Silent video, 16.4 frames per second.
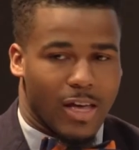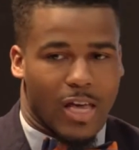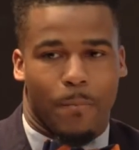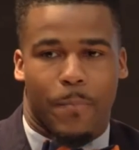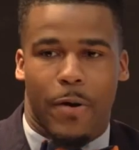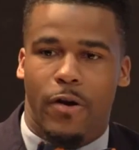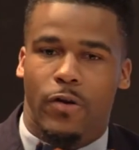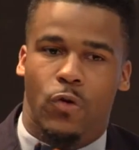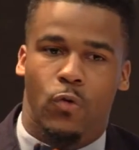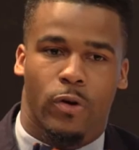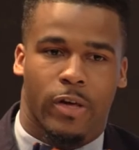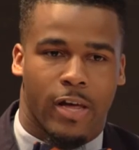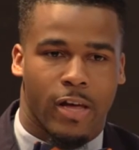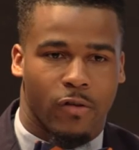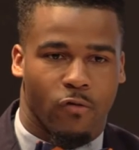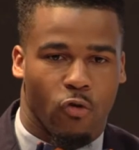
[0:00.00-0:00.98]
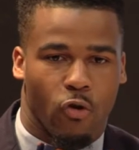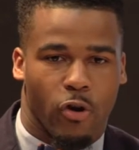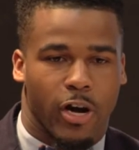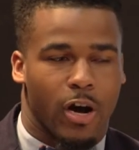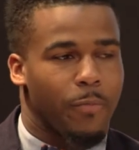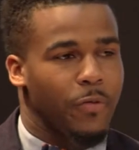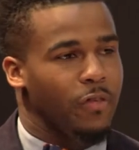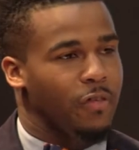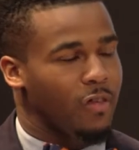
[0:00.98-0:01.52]
Compared to a kid growing
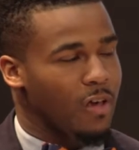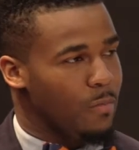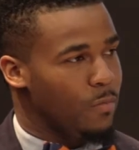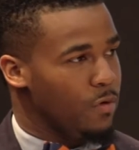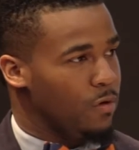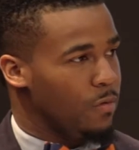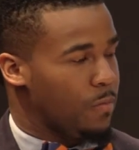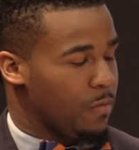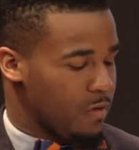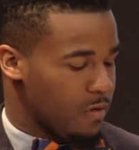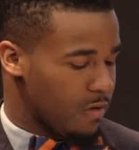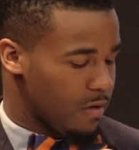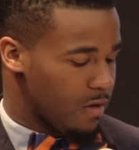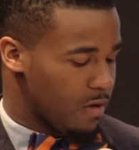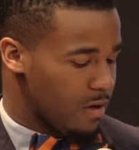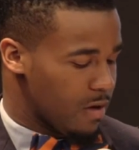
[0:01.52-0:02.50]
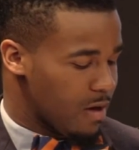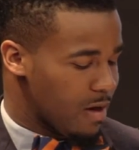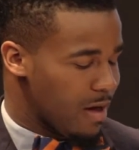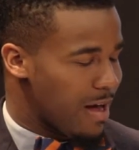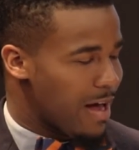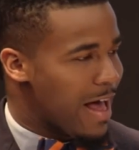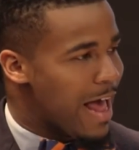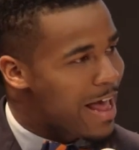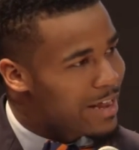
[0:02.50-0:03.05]
up in the suburbs,
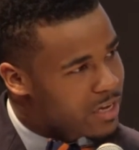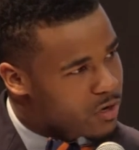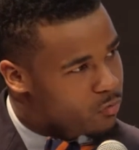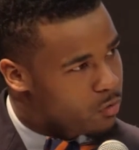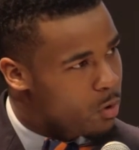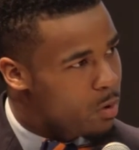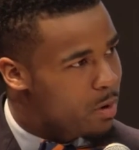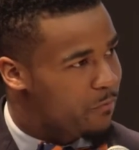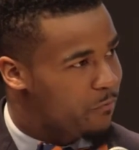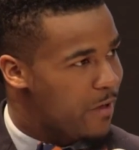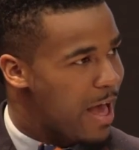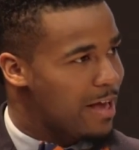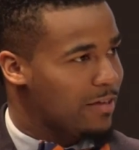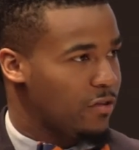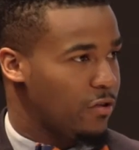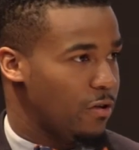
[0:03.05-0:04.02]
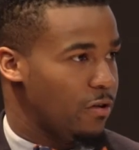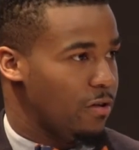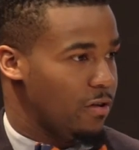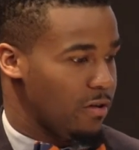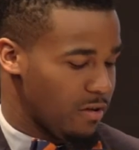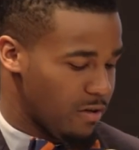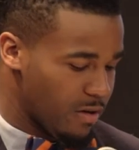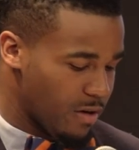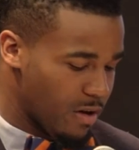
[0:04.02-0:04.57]
I had to grow up faster.
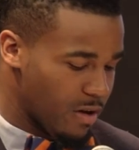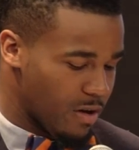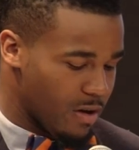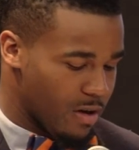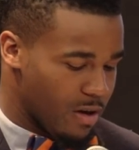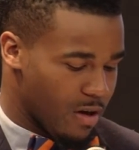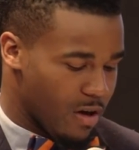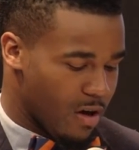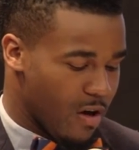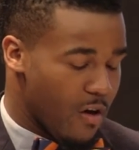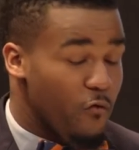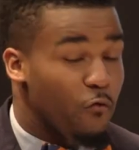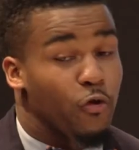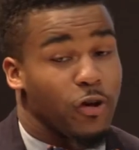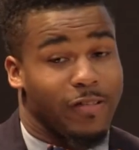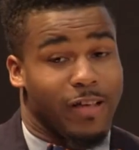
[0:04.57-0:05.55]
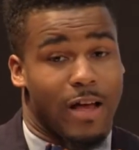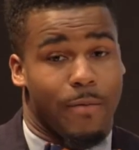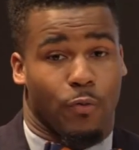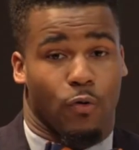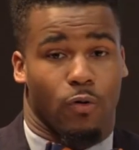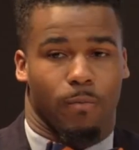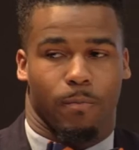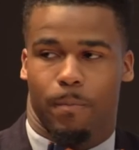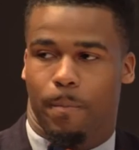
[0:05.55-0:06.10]
For
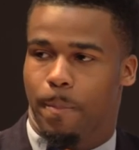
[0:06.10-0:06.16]
example,